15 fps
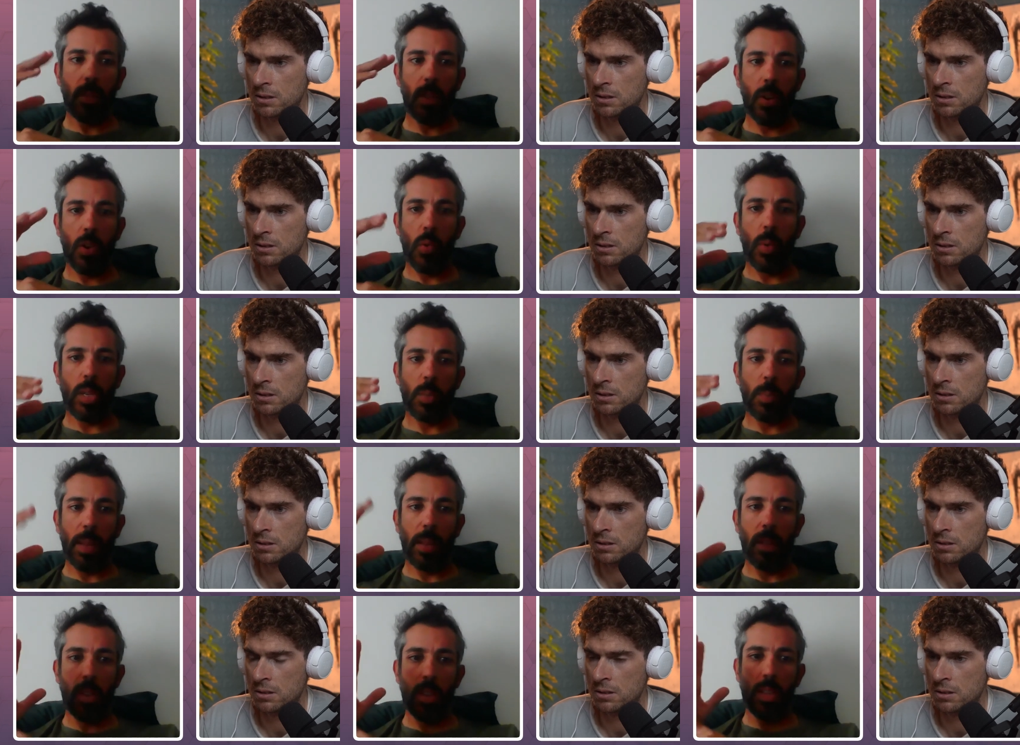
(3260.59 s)
Speaker 1: You know, when you
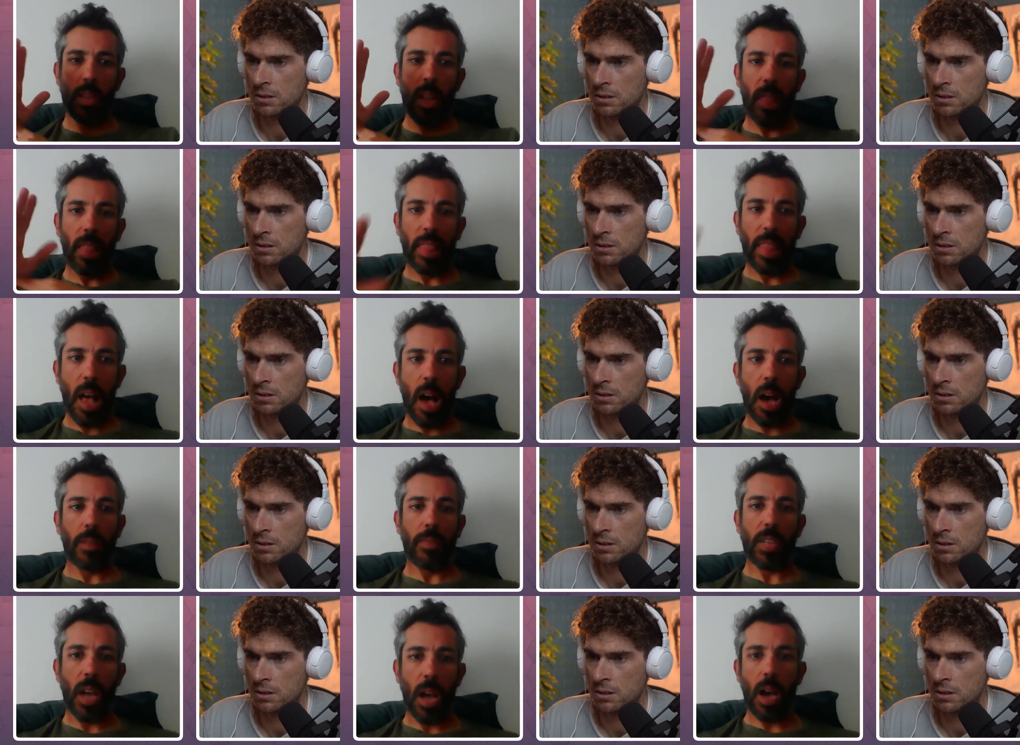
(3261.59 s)
spend a lot
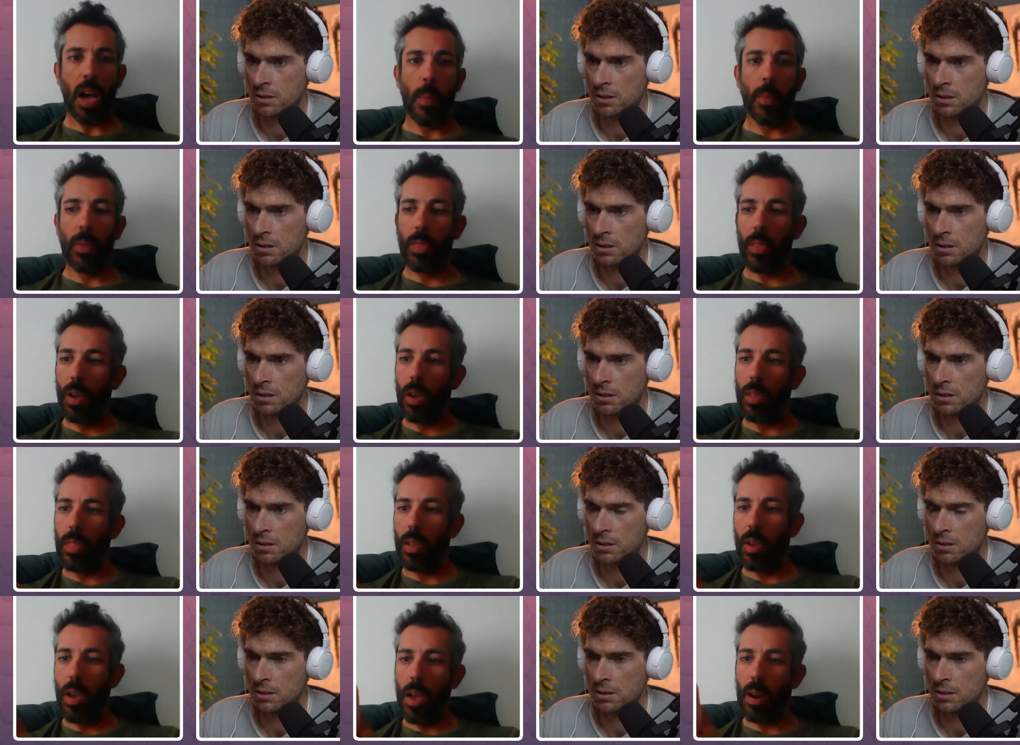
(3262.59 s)
of time on the on
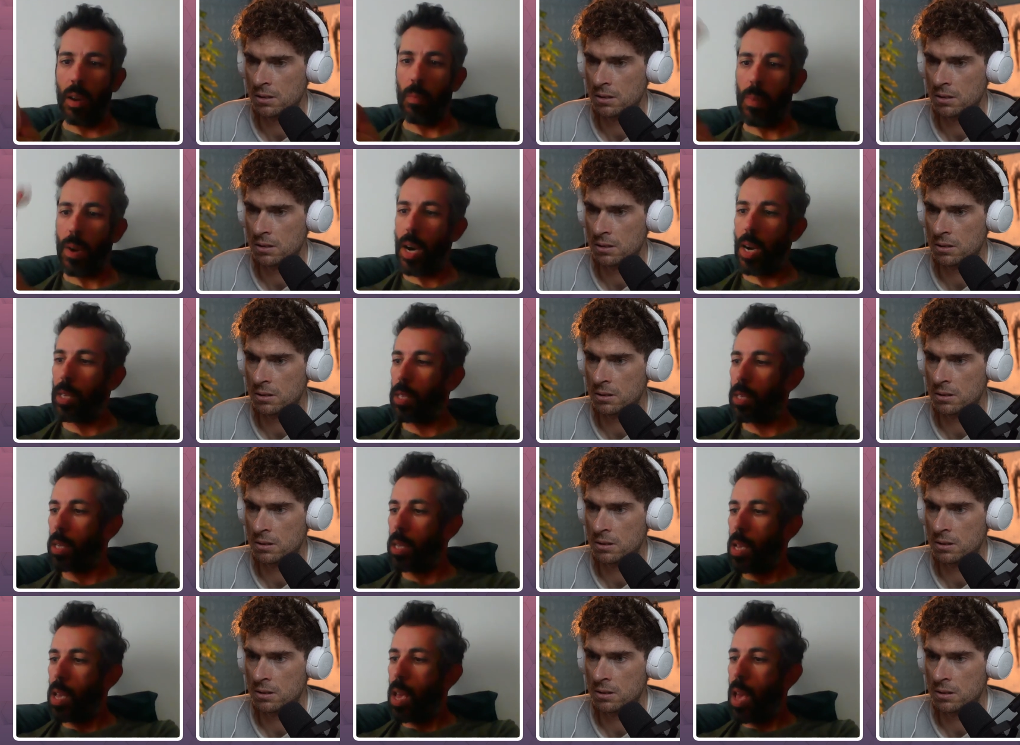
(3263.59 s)
the handlebars,
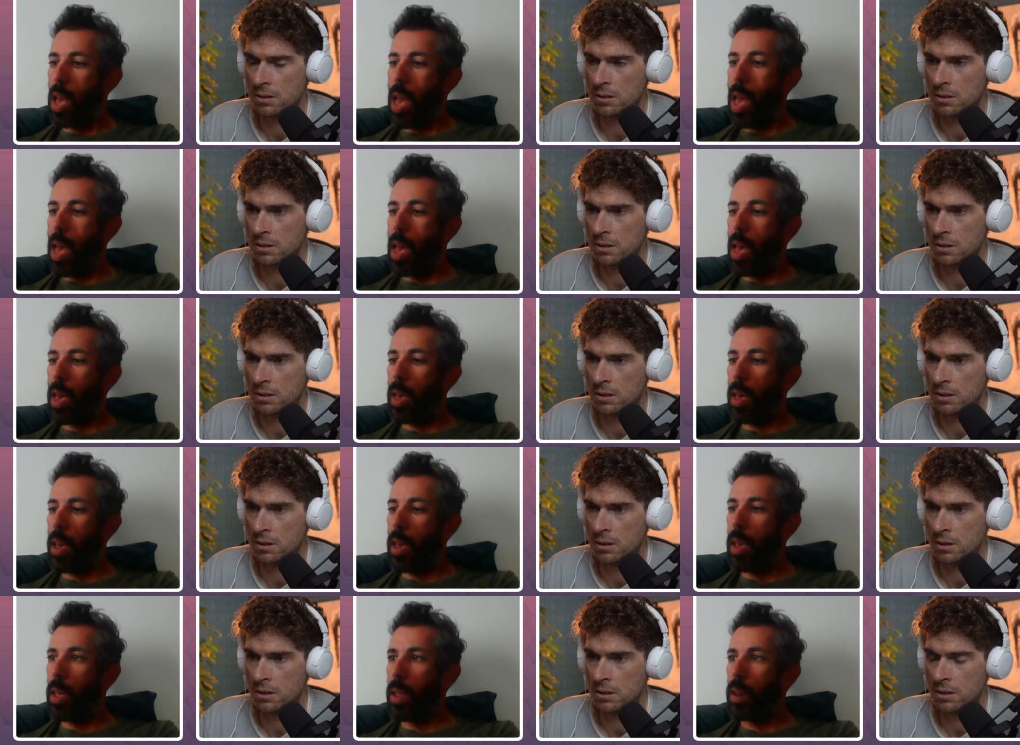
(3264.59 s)

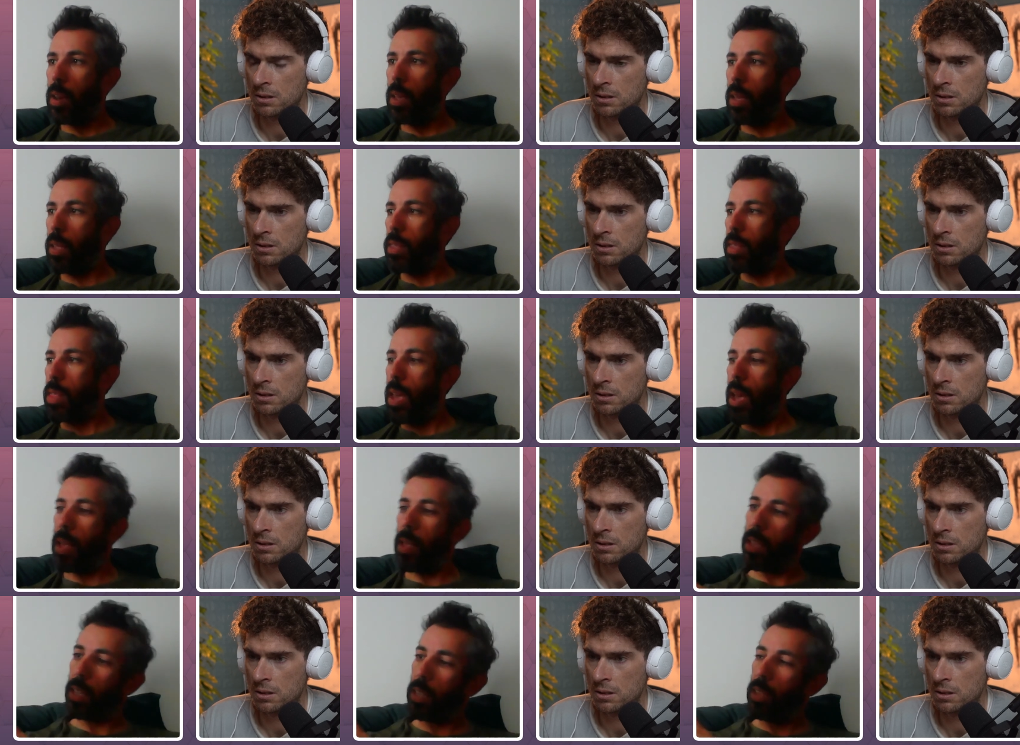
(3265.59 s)
and it
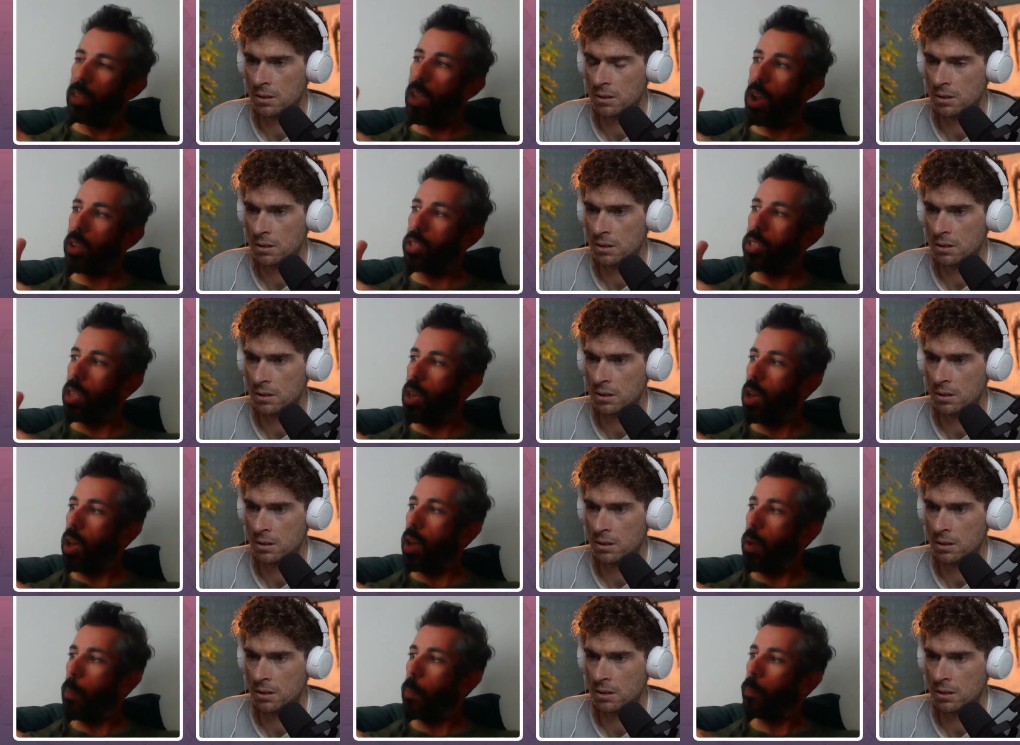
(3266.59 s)
it conducts
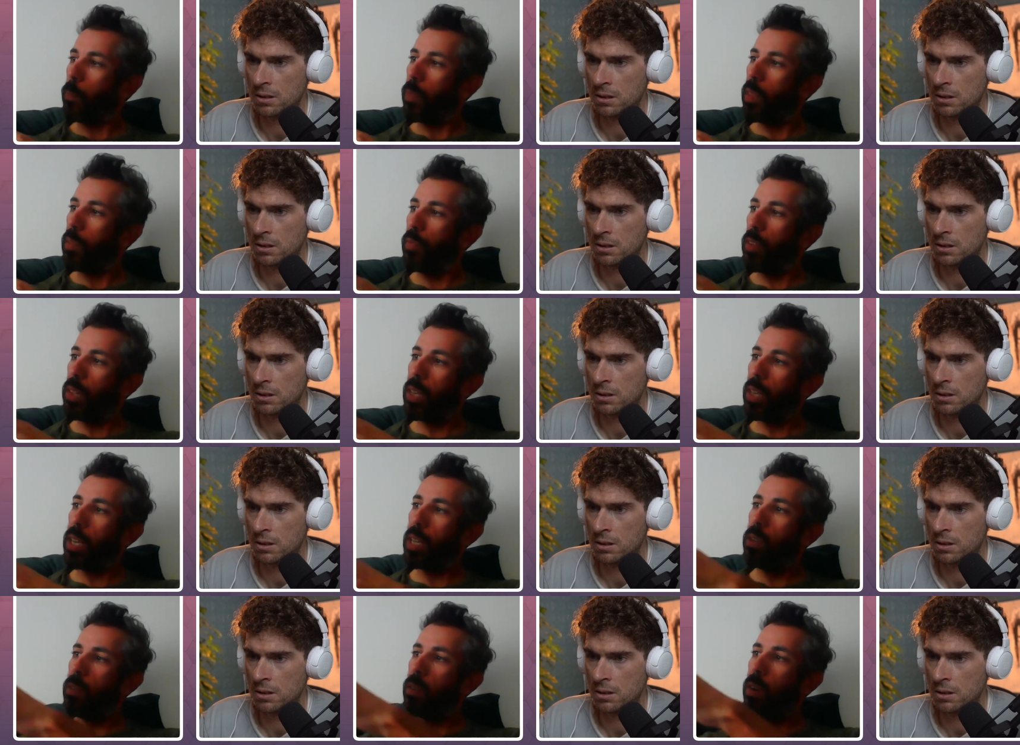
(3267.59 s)
the the feeling
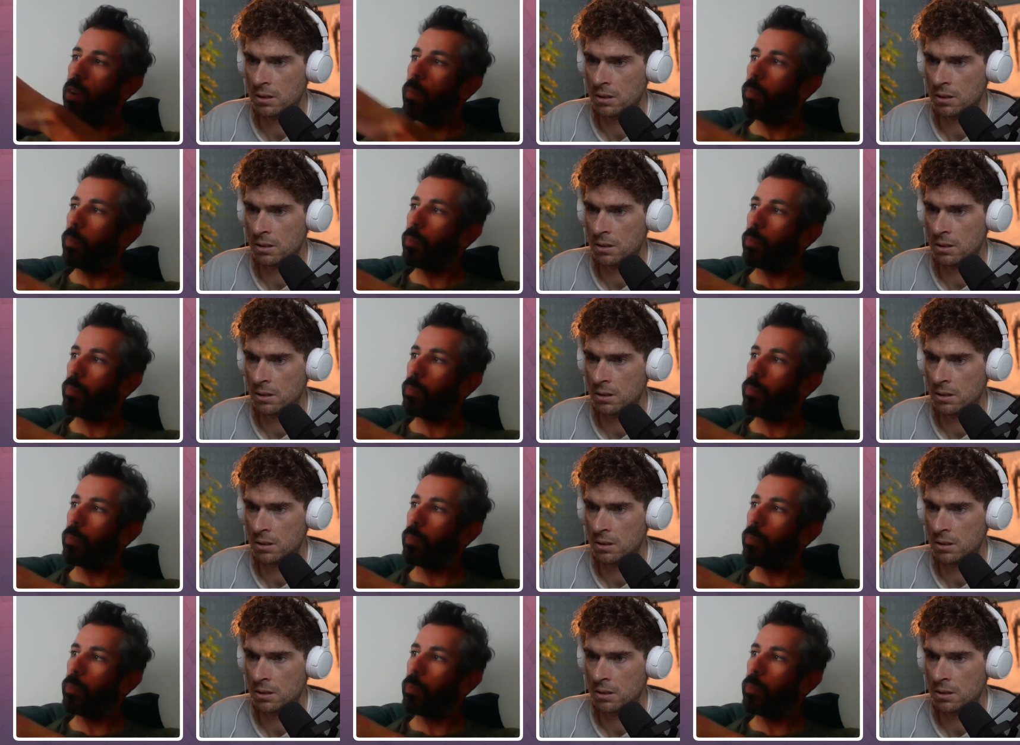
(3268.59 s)
in your